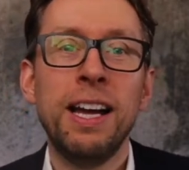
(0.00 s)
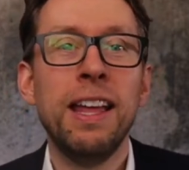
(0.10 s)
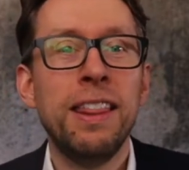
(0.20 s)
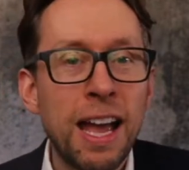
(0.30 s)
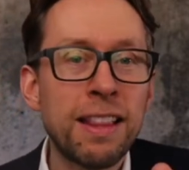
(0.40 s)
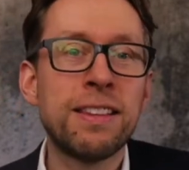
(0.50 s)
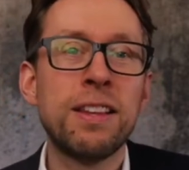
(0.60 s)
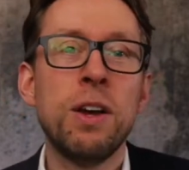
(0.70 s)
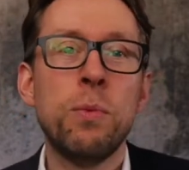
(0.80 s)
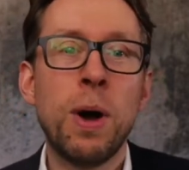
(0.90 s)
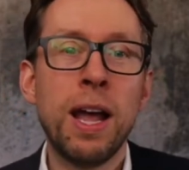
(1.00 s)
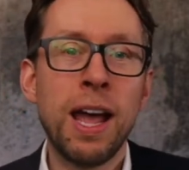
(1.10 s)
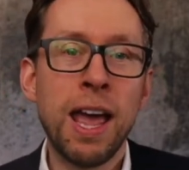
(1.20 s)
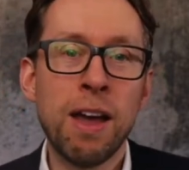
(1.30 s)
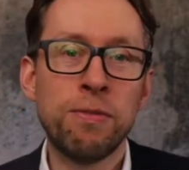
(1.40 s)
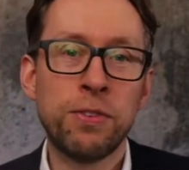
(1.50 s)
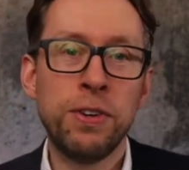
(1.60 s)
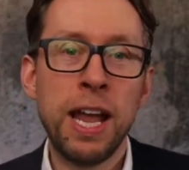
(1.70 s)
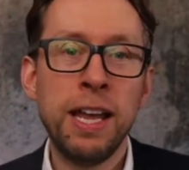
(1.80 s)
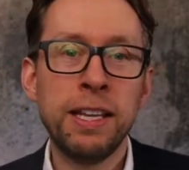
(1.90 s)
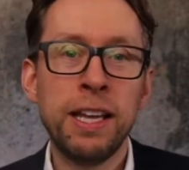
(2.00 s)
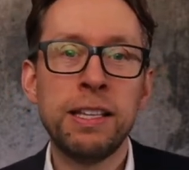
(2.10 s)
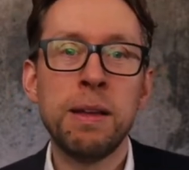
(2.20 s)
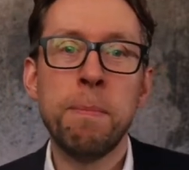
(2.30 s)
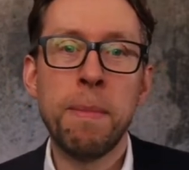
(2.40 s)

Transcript: And that's why I have created